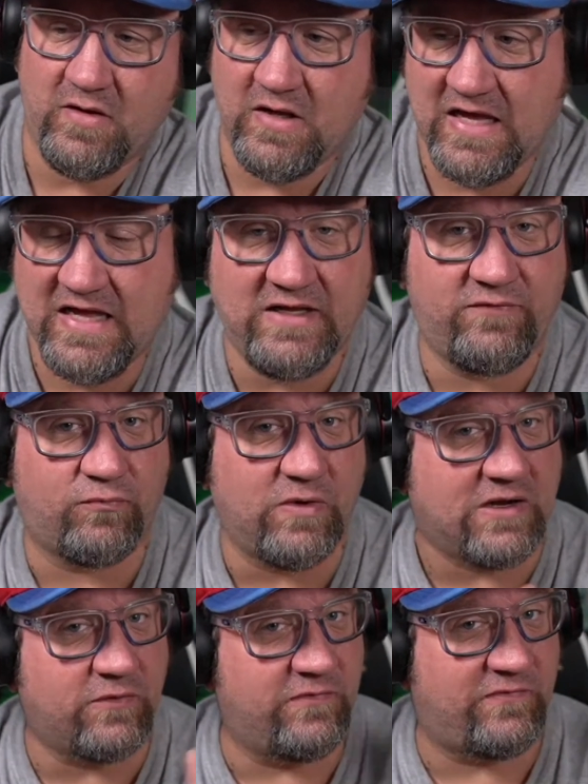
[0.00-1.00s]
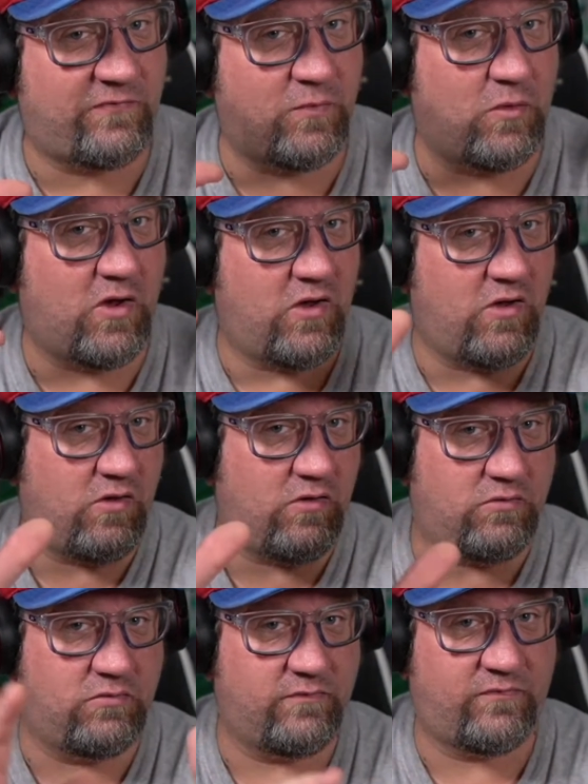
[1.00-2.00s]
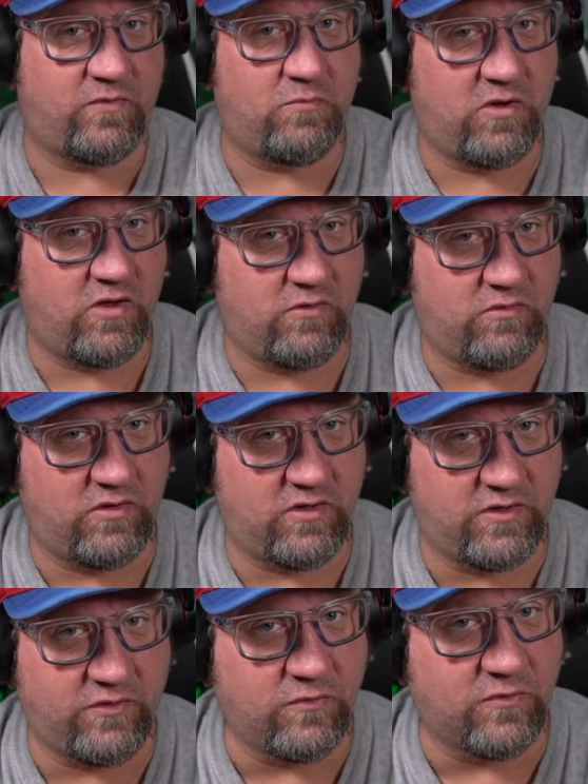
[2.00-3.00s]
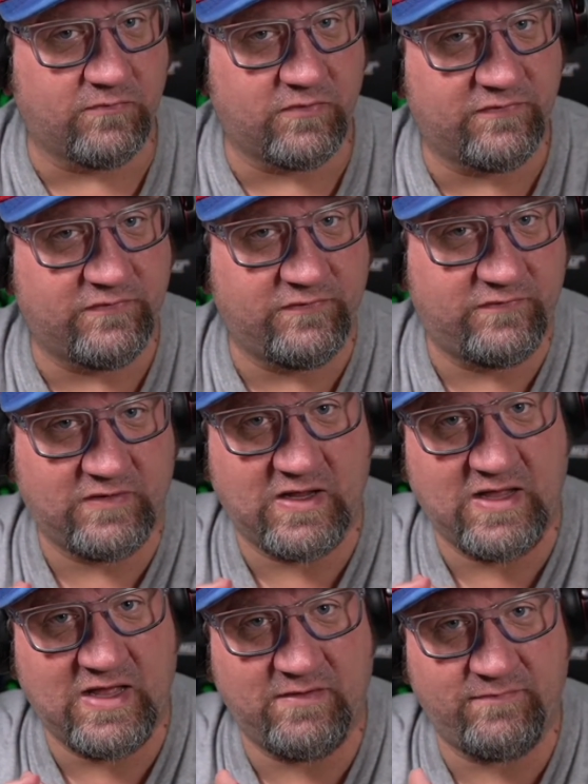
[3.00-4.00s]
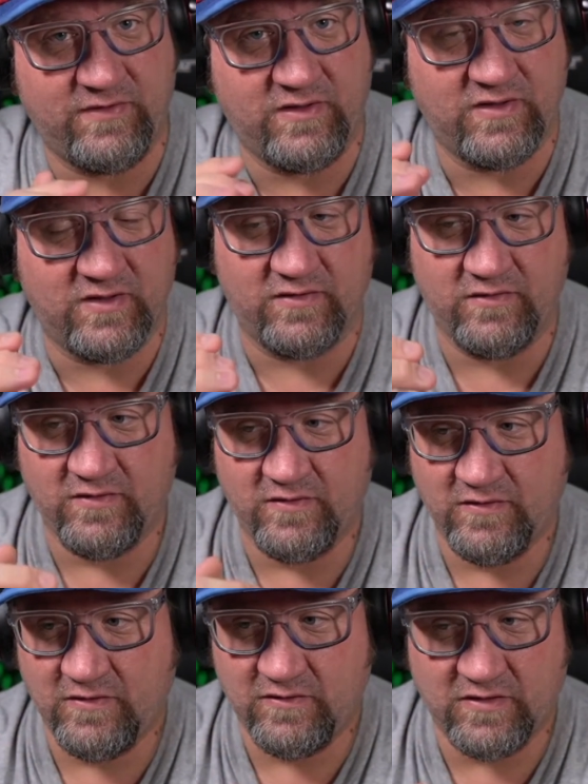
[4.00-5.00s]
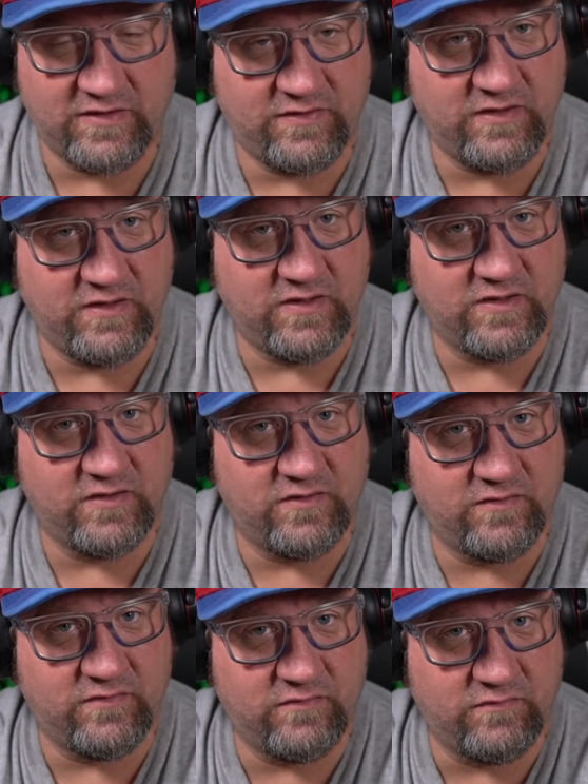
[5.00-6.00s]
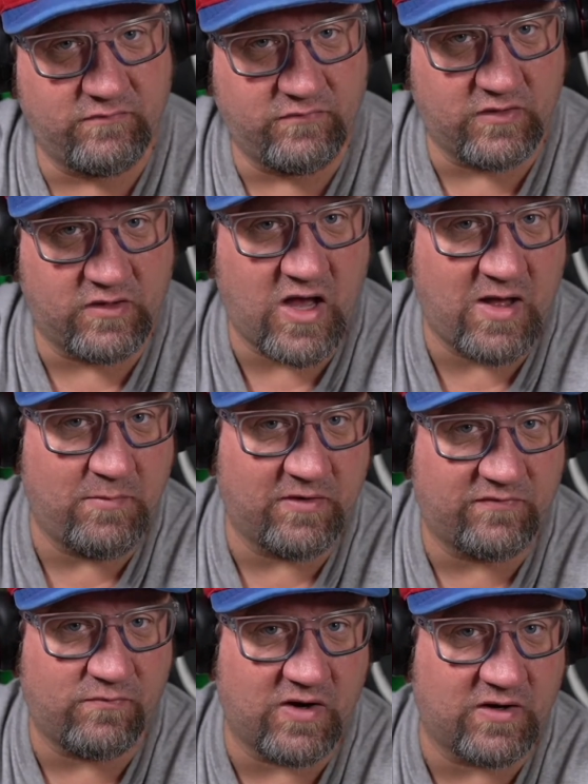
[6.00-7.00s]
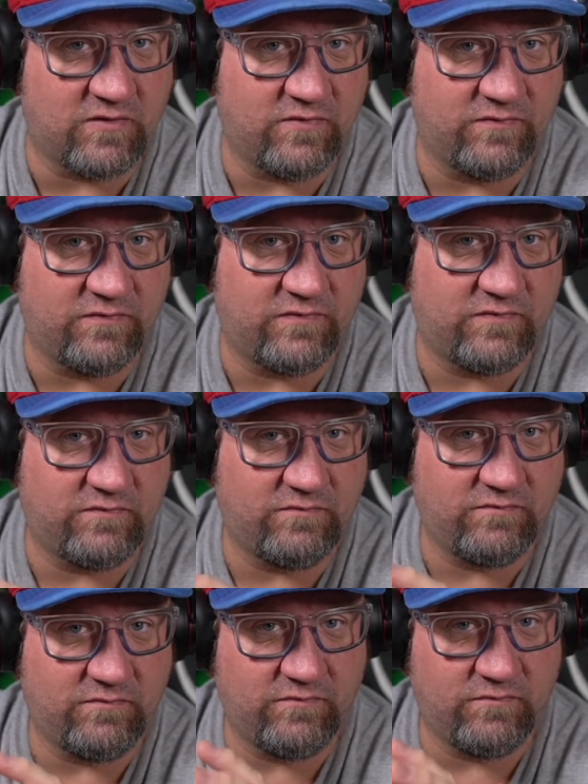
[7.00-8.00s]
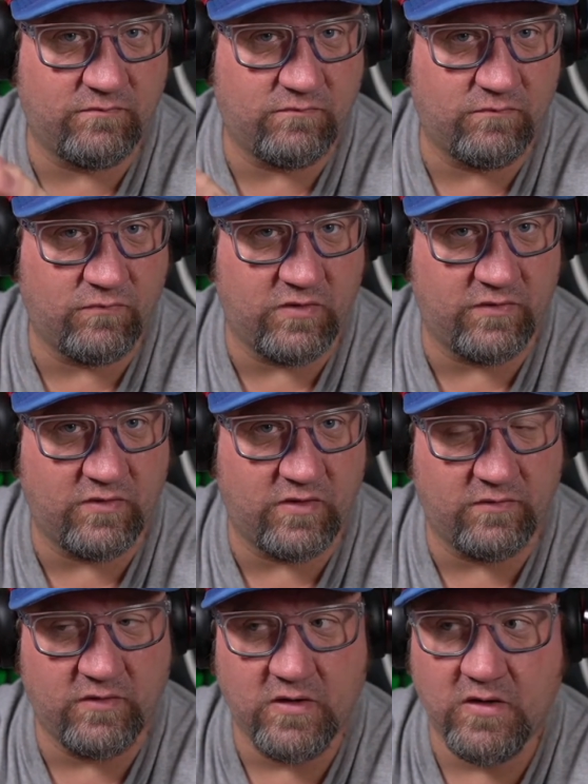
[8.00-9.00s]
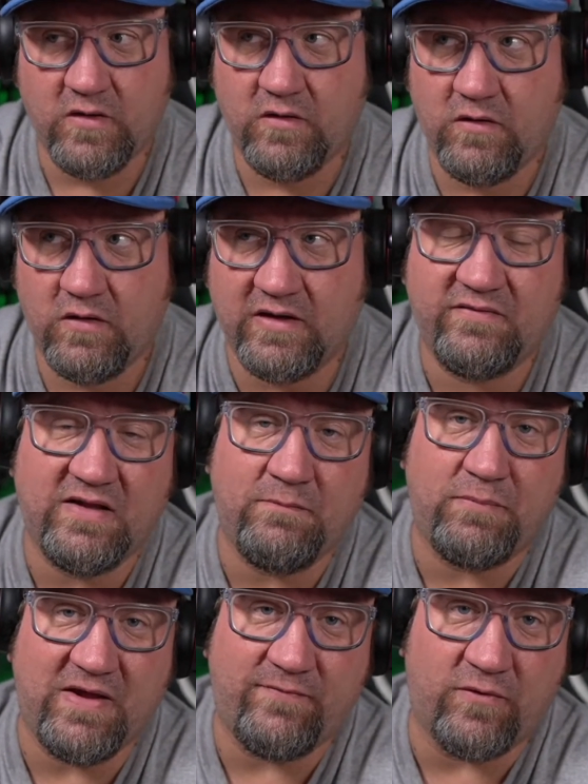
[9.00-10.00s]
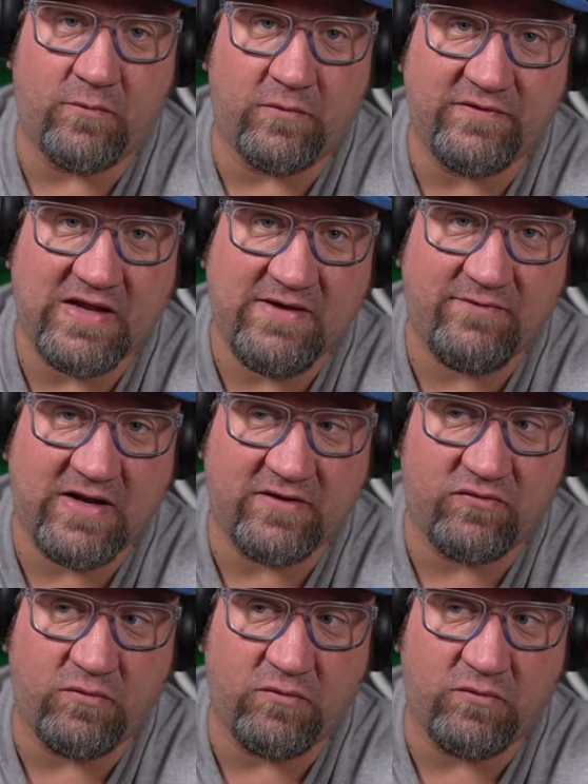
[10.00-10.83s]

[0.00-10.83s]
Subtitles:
and it's wreckers from all universes. I have the the comics wreckers, with except Bayformers. I haven't actually